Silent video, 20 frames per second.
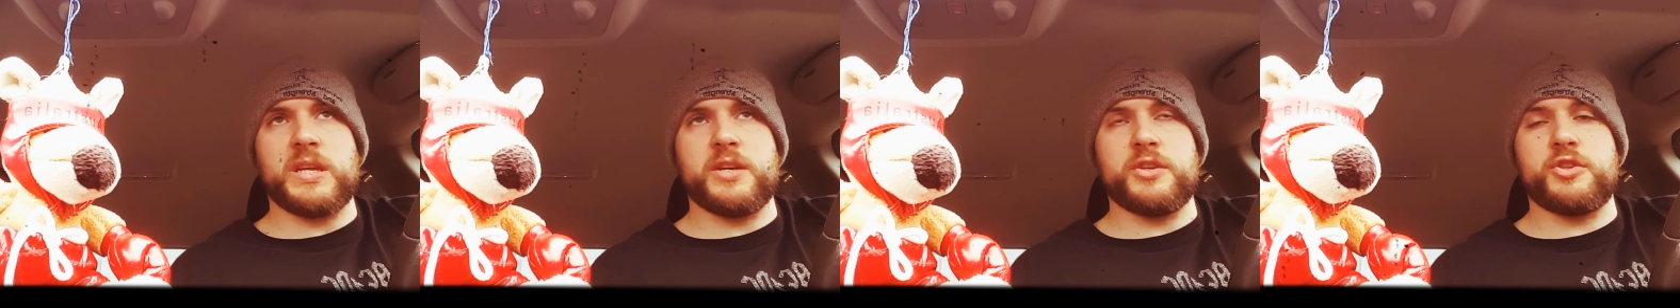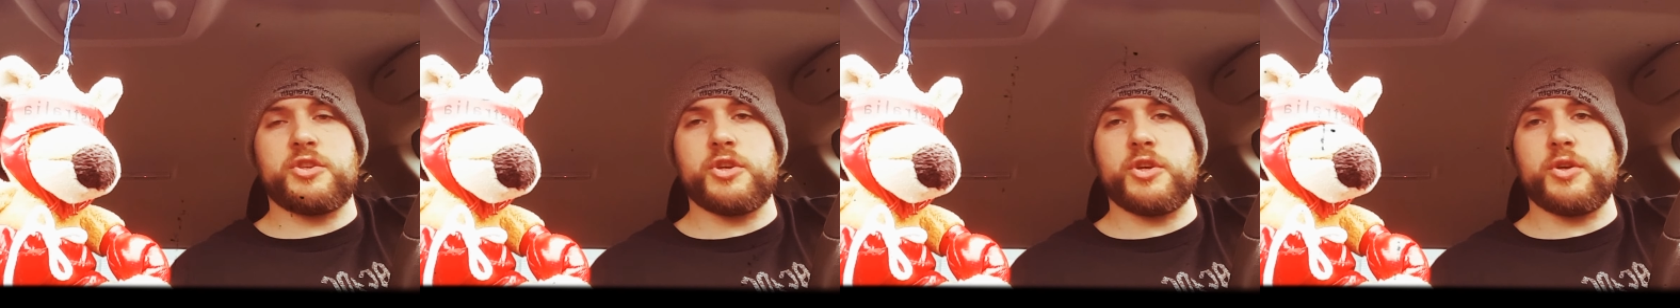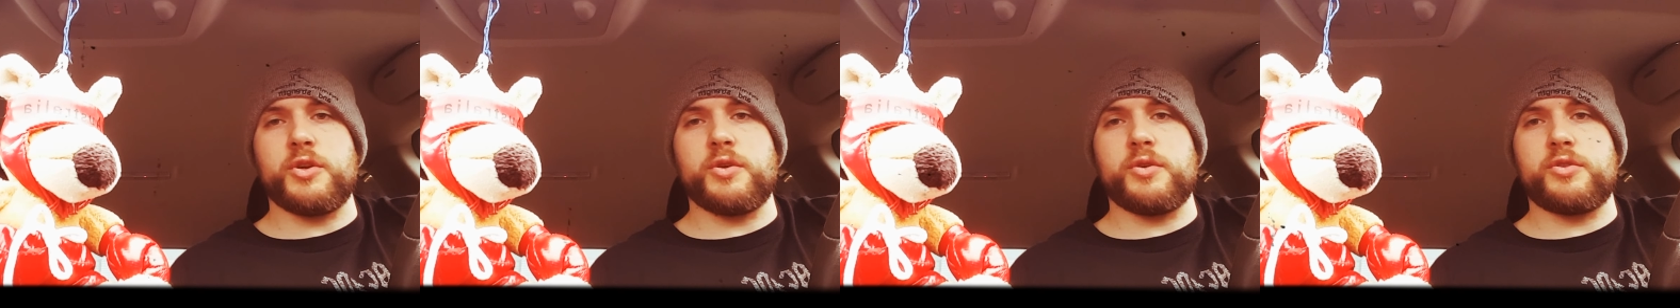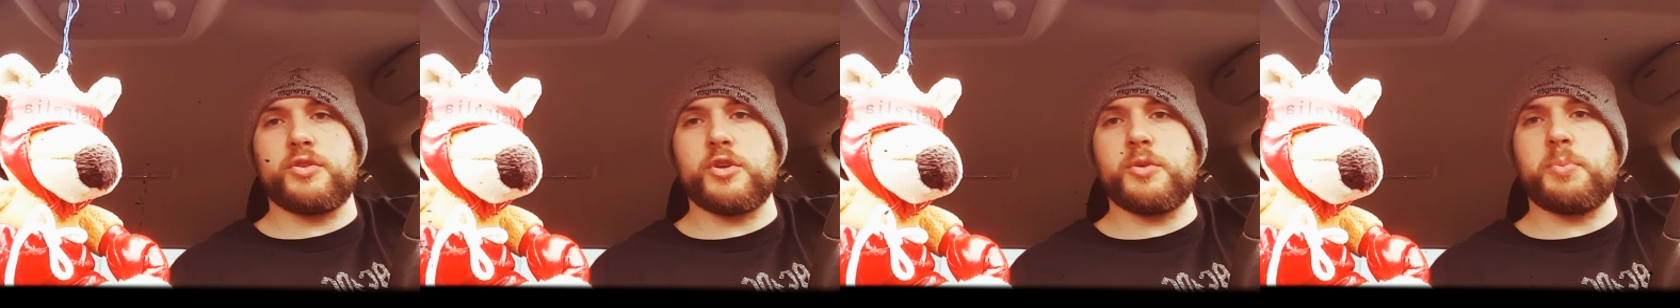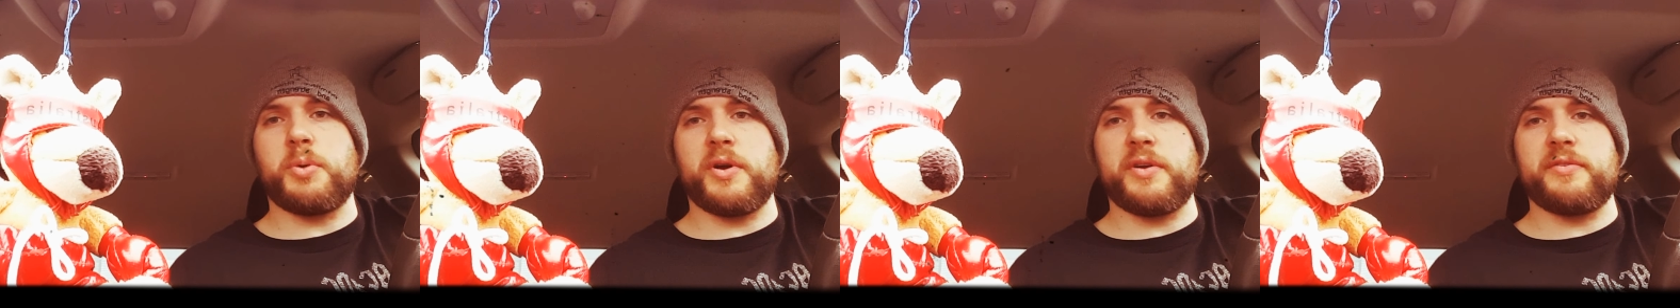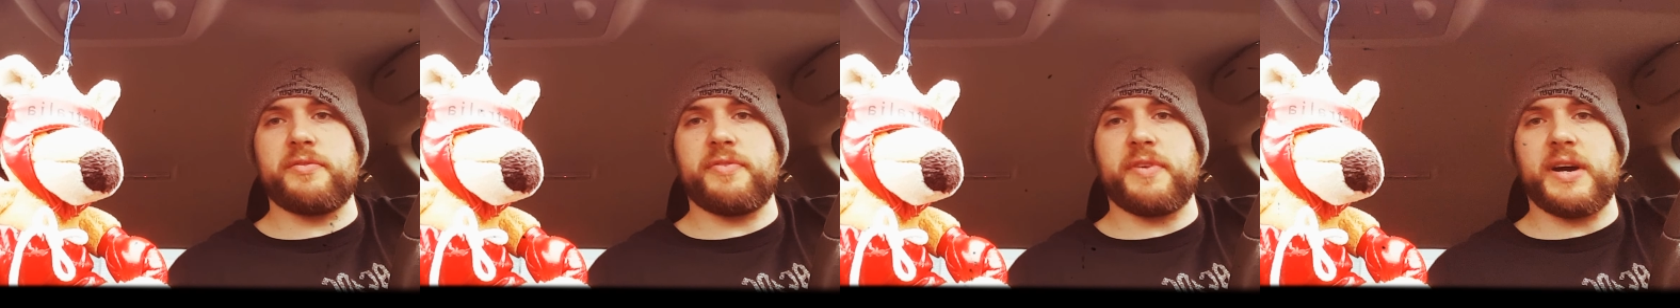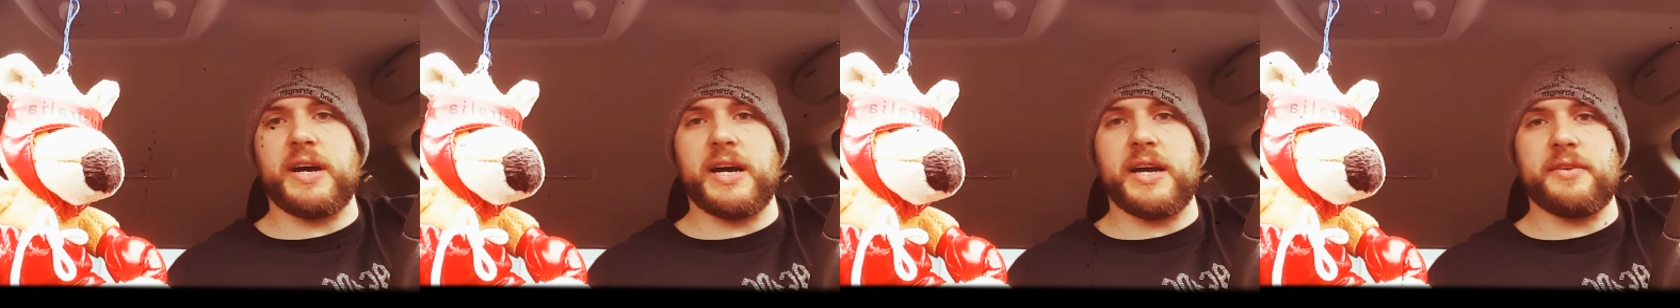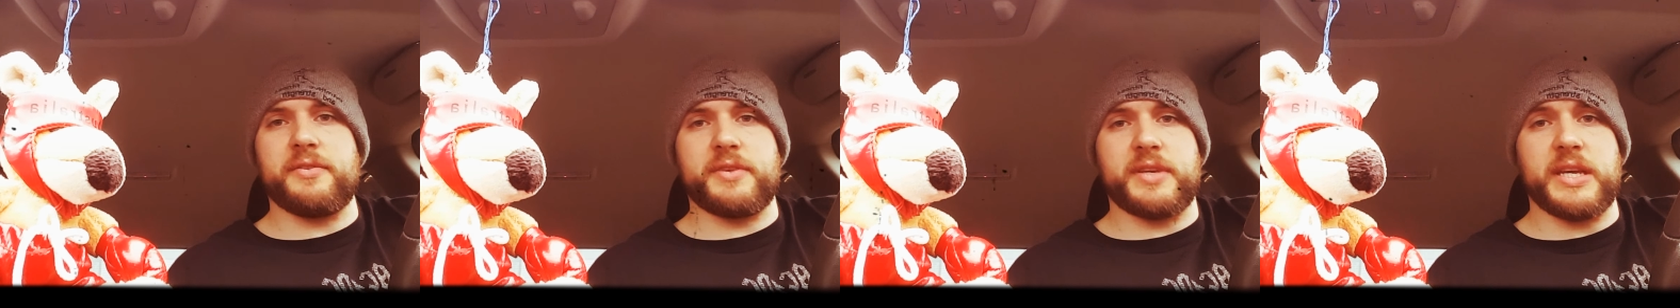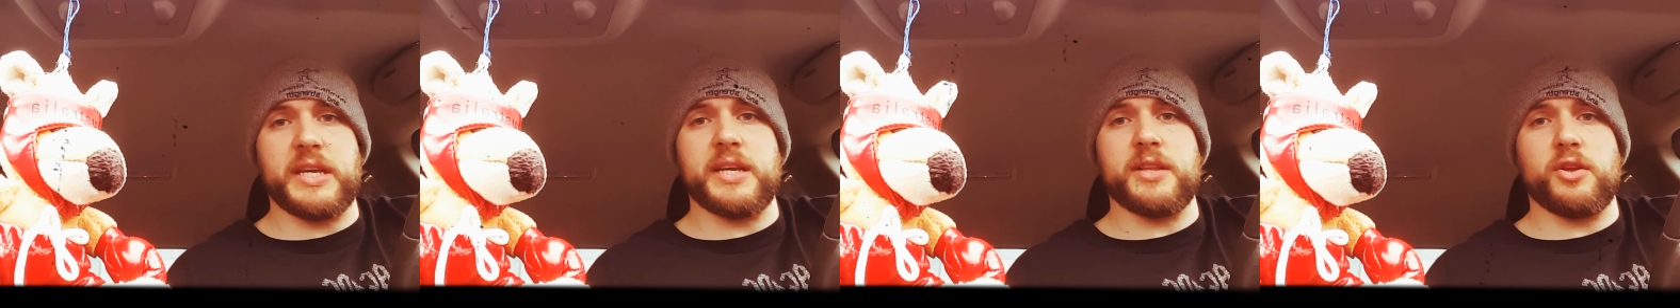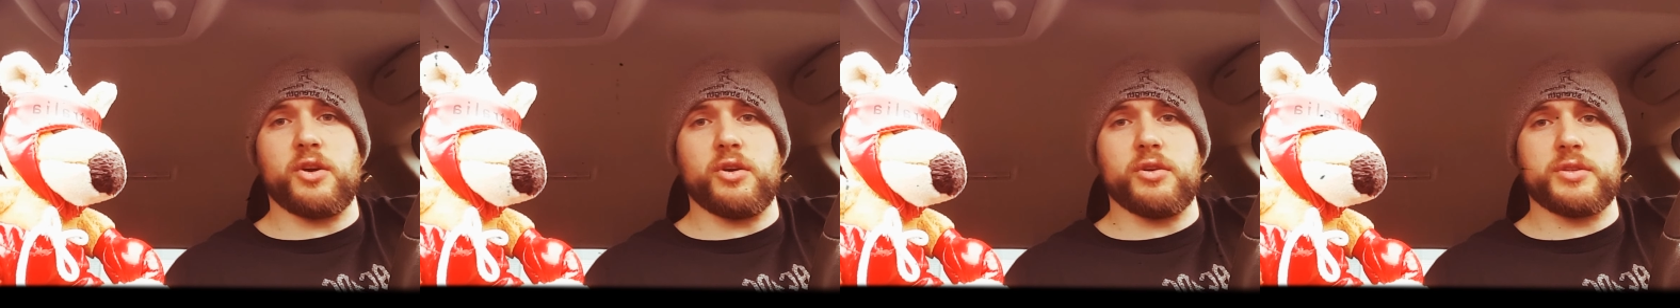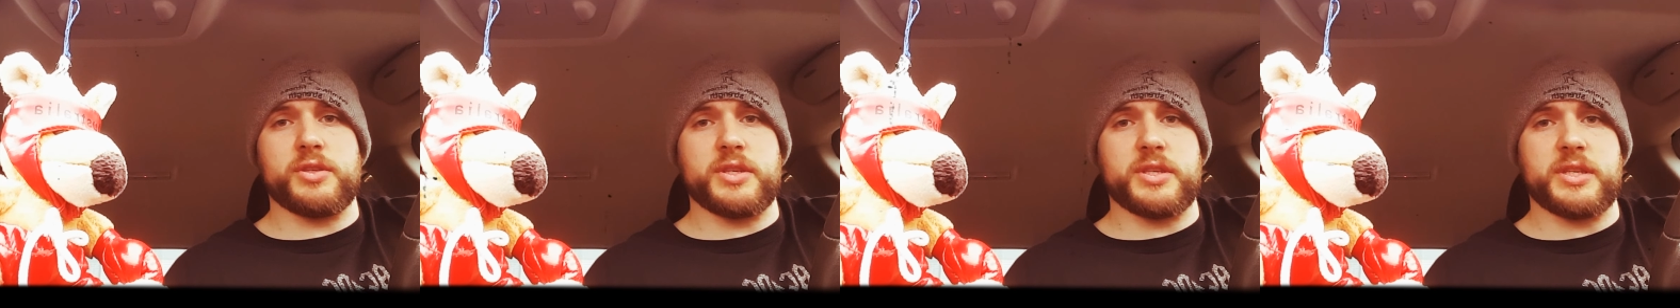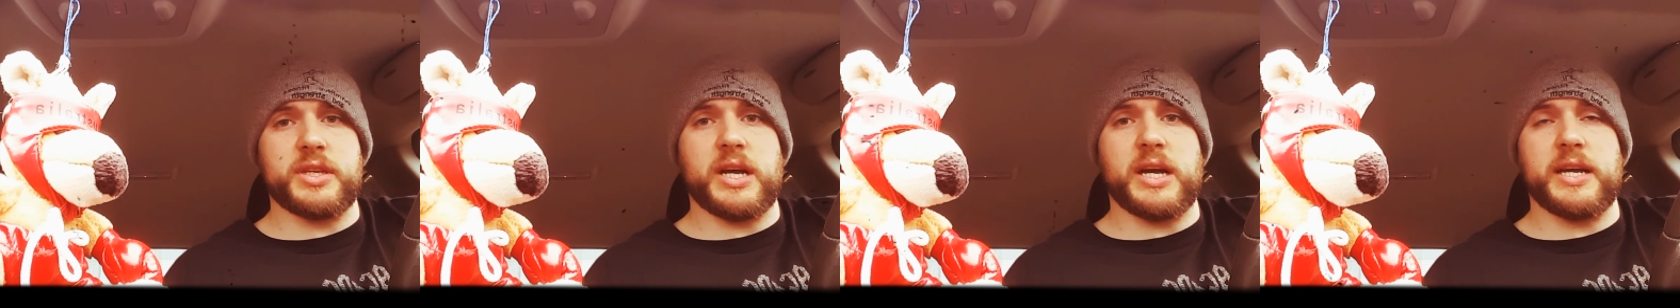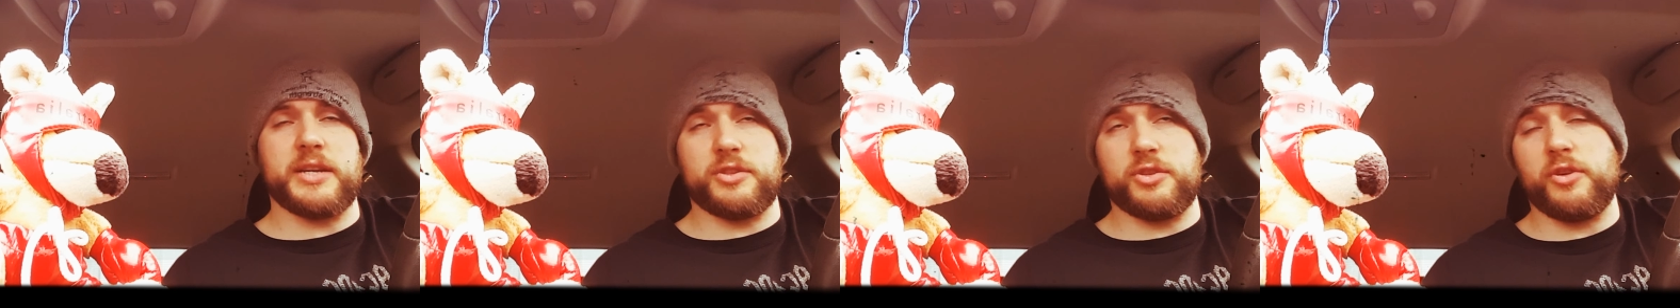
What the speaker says: 2.5 kilos a side,